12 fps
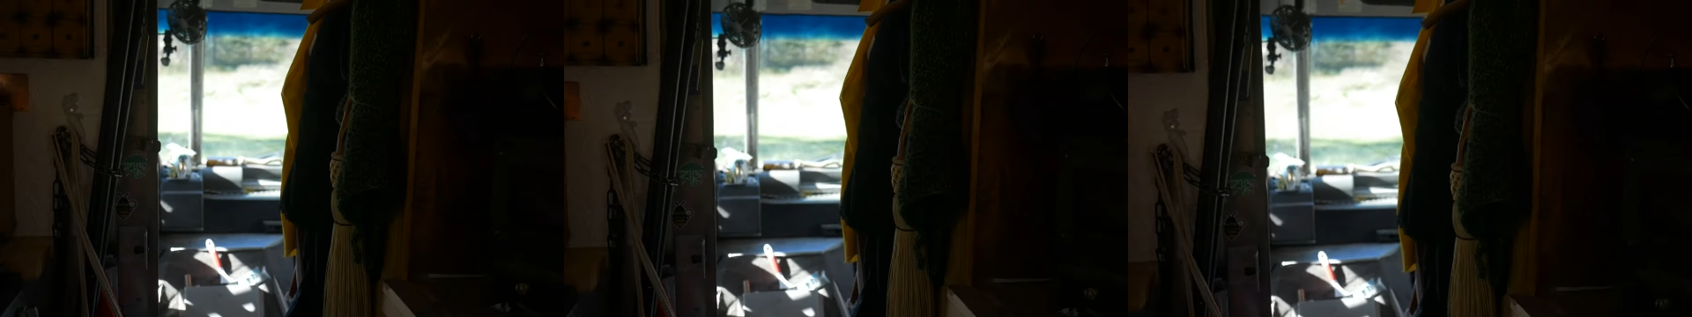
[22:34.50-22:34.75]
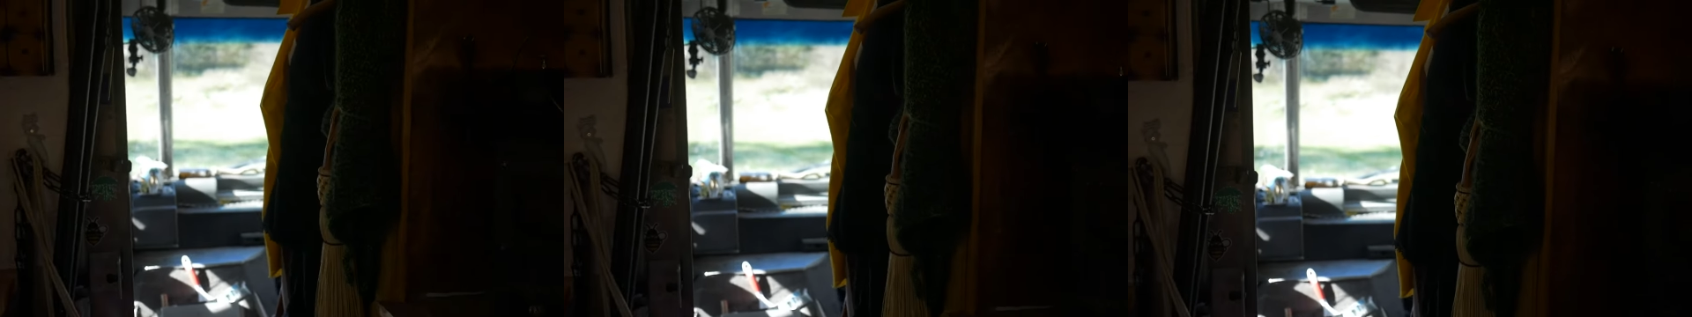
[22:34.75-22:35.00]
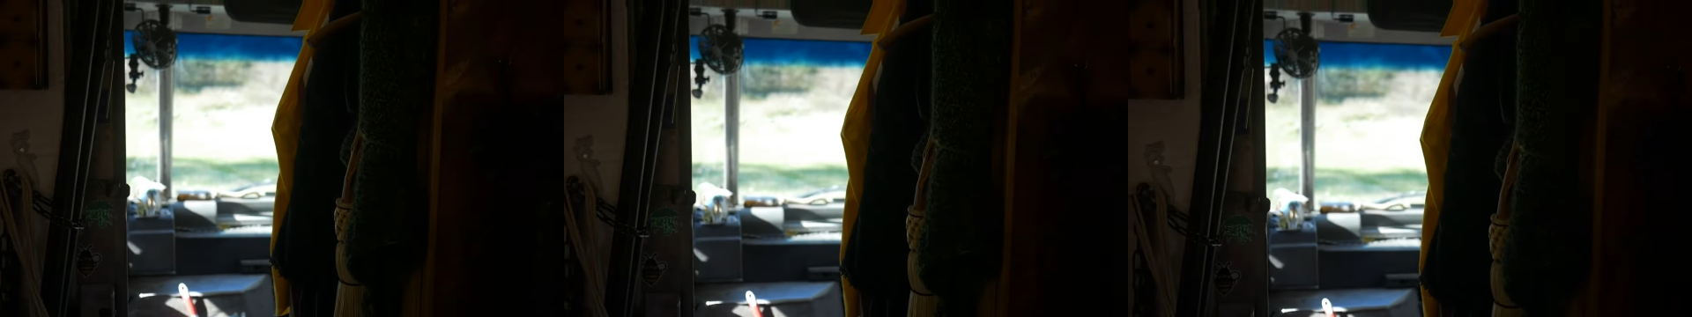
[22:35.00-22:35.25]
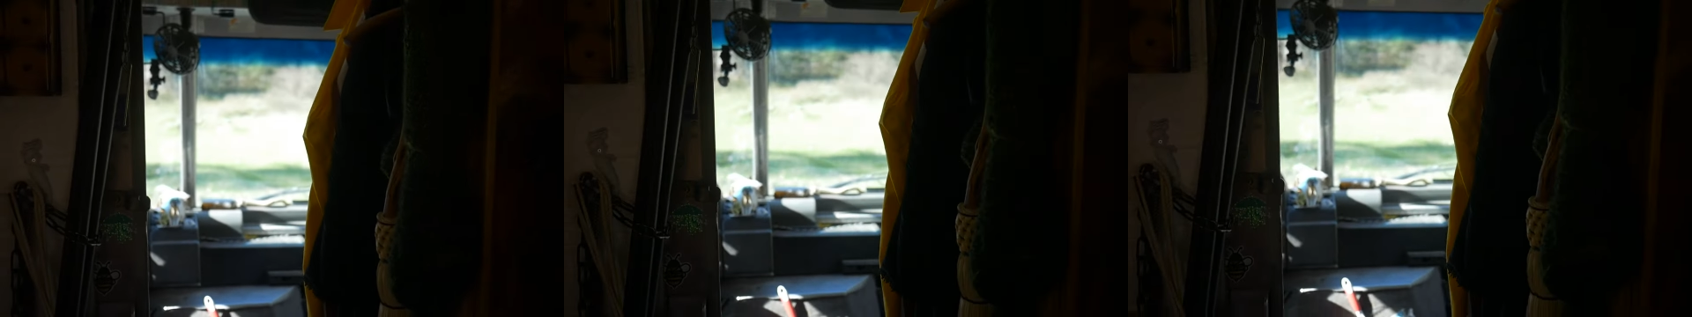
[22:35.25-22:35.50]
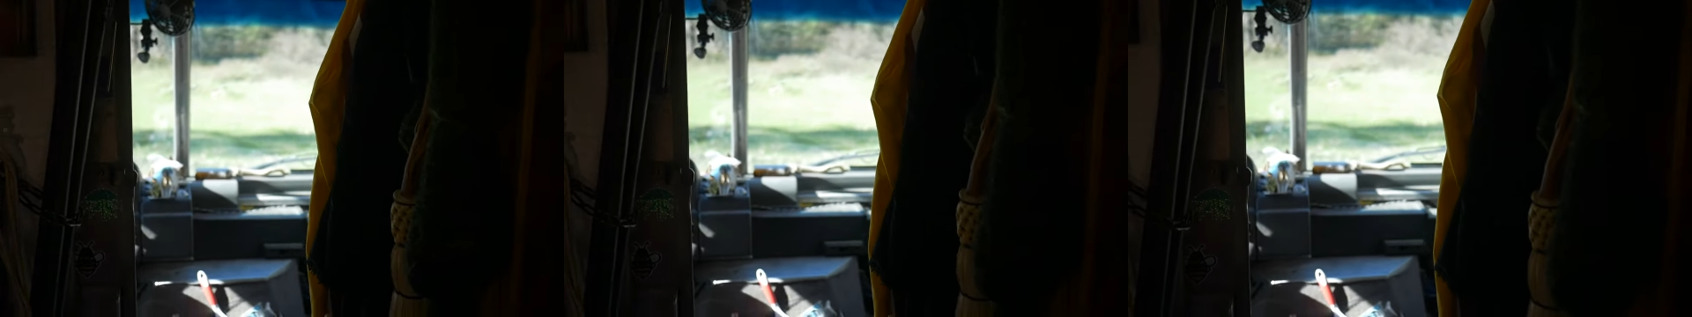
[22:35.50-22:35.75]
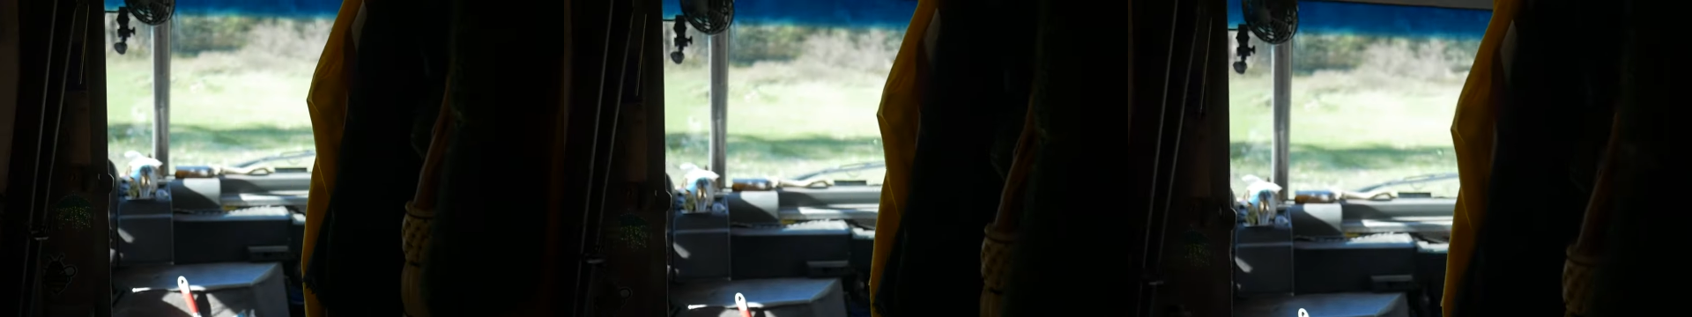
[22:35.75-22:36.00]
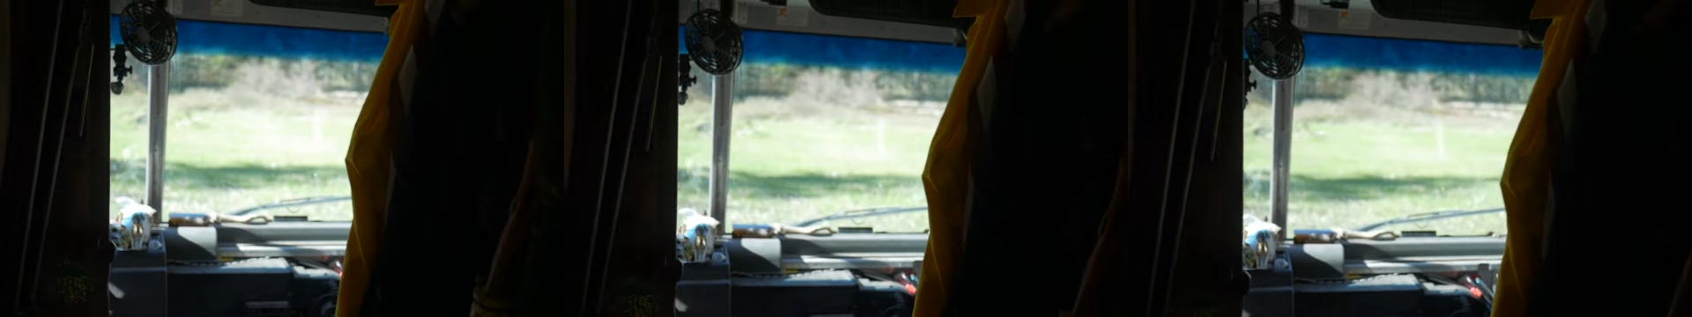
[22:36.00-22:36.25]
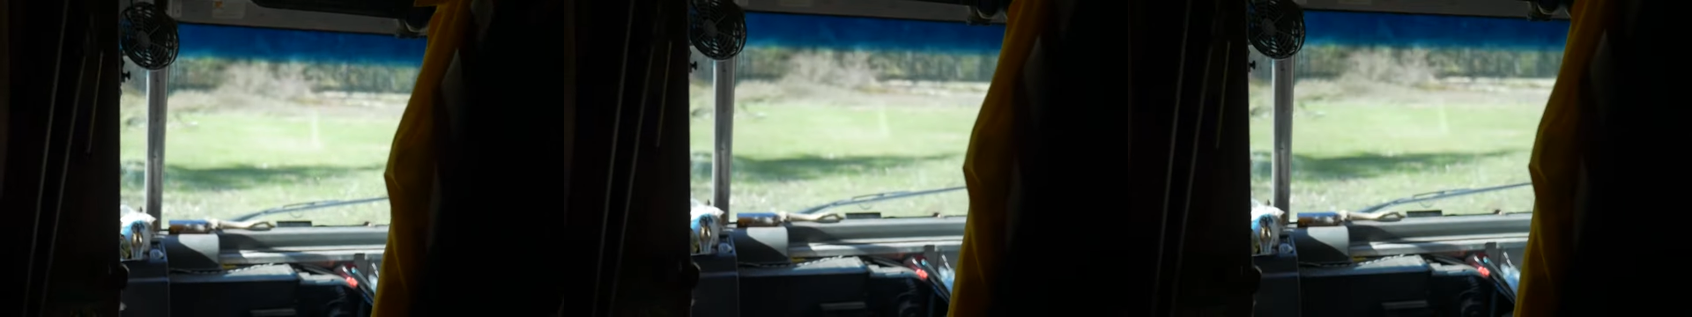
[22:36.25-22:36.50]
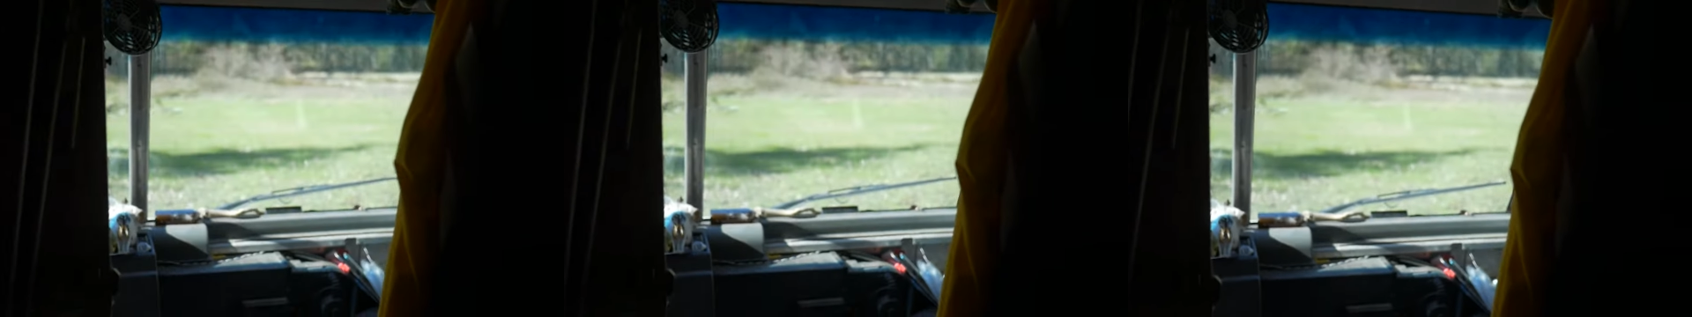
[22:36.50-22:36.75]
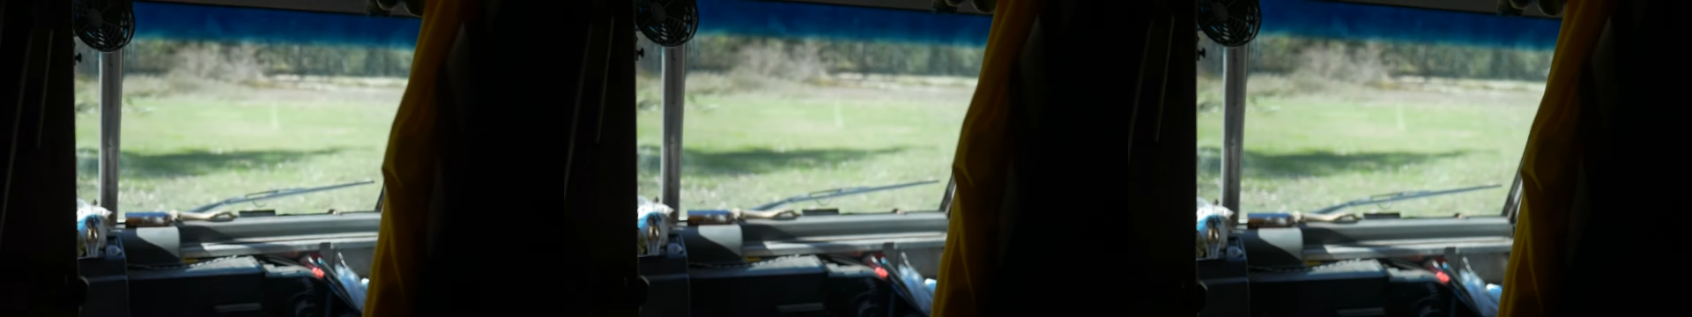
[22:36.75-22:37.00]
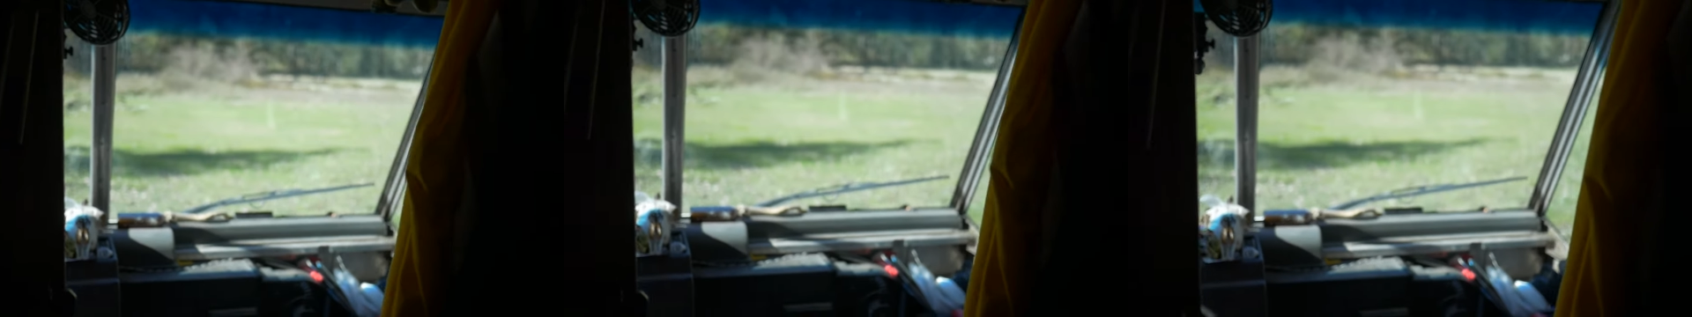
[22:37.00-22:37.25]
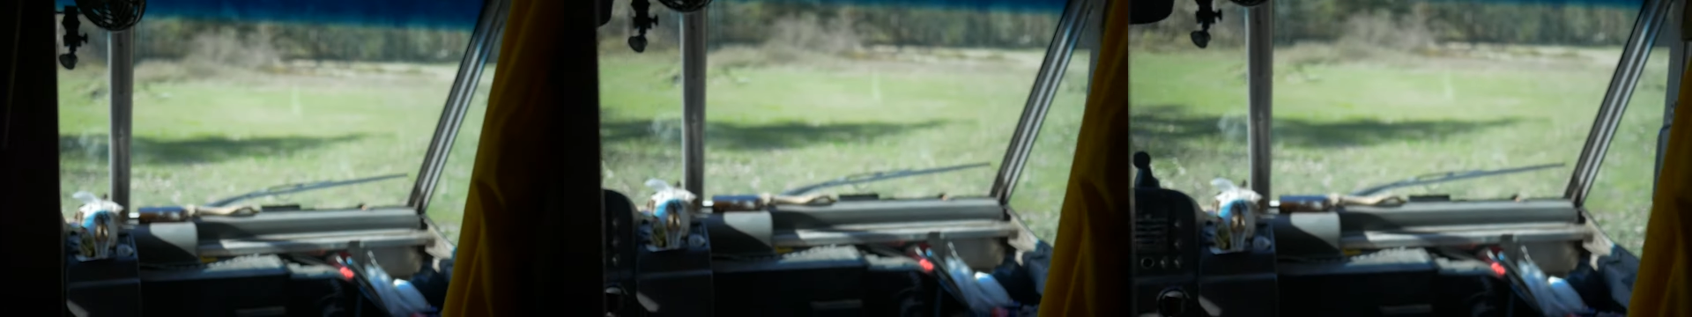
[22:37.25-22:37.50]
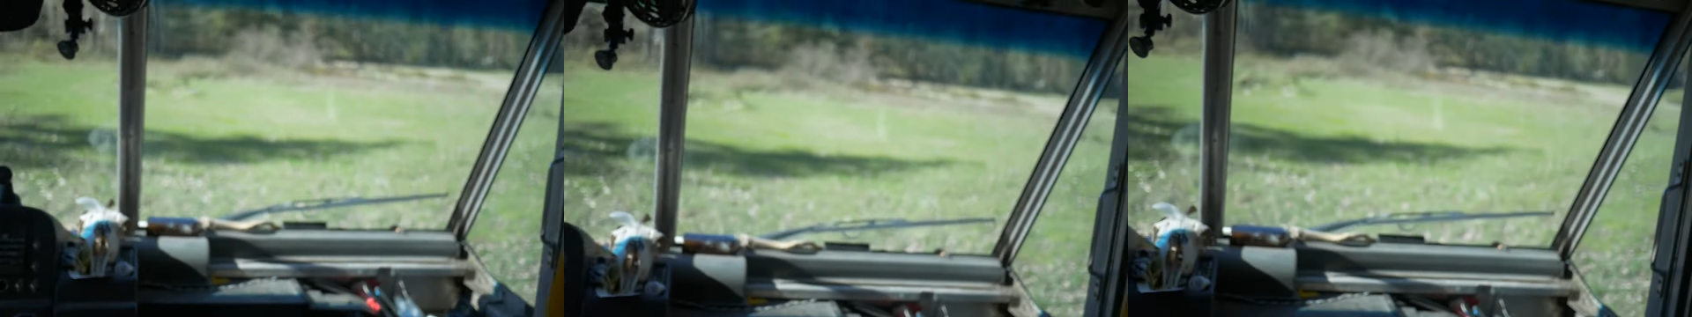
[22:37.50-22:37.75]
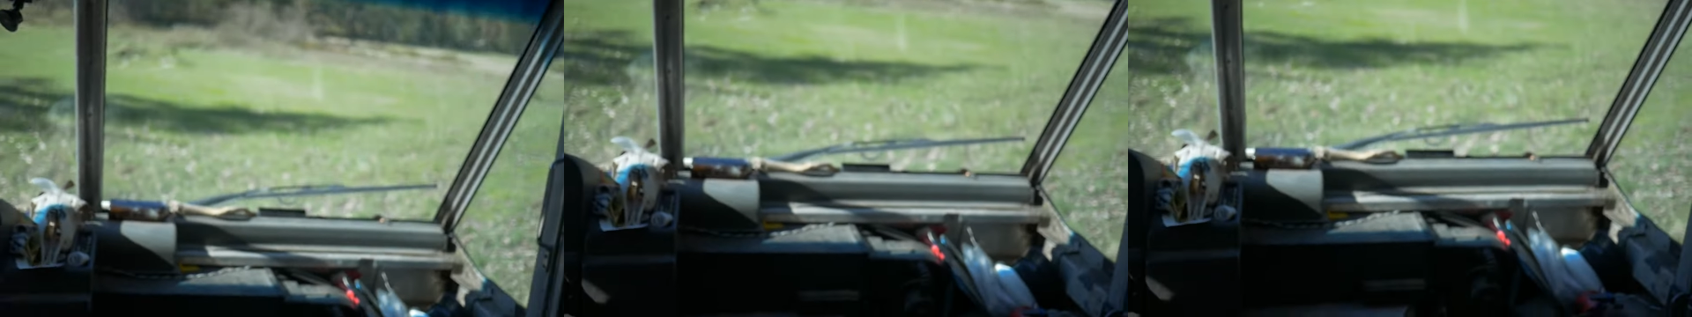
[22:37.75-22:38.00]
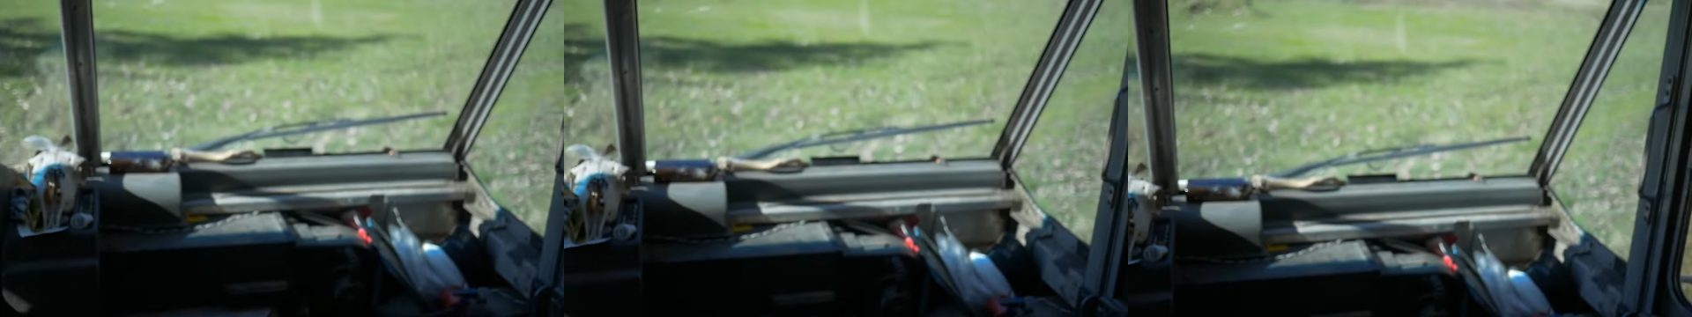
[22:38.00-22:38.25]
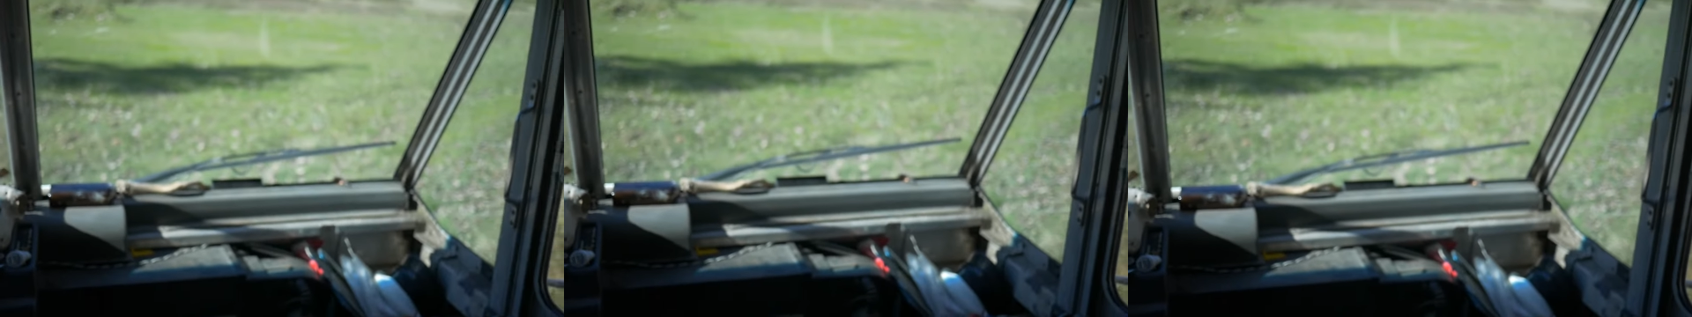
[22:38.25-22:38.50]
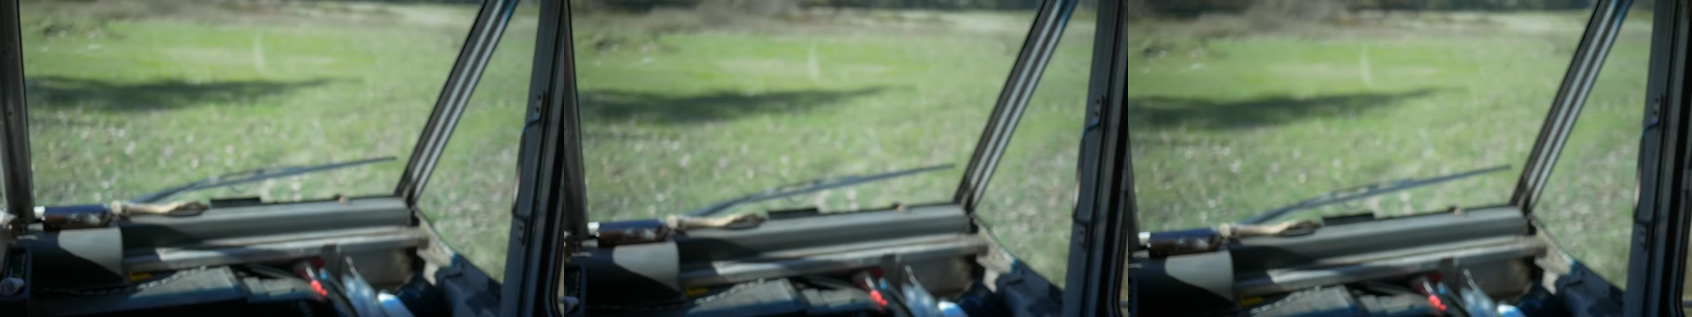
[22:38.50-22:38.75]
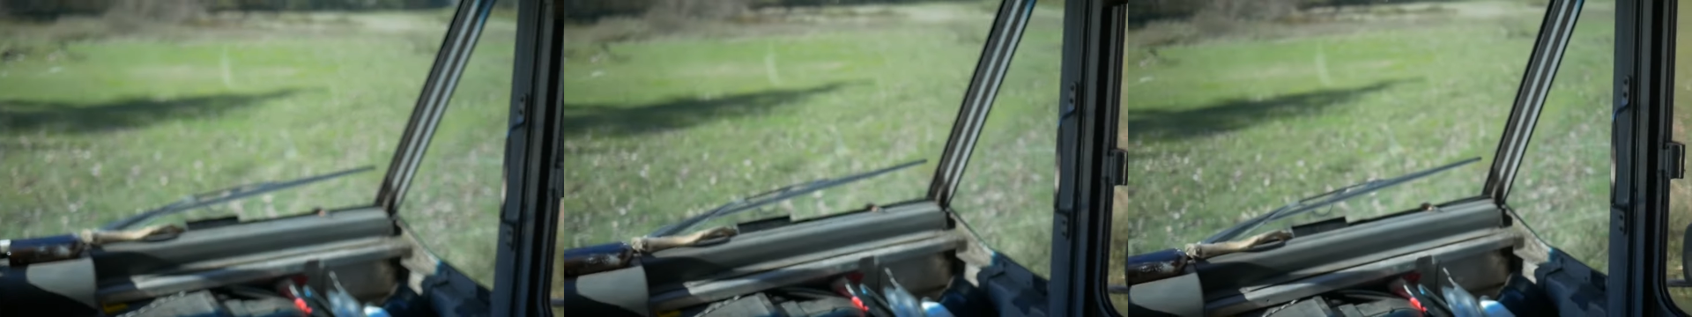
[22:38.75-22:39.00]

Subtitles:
No face is visible, so there are no lips to read.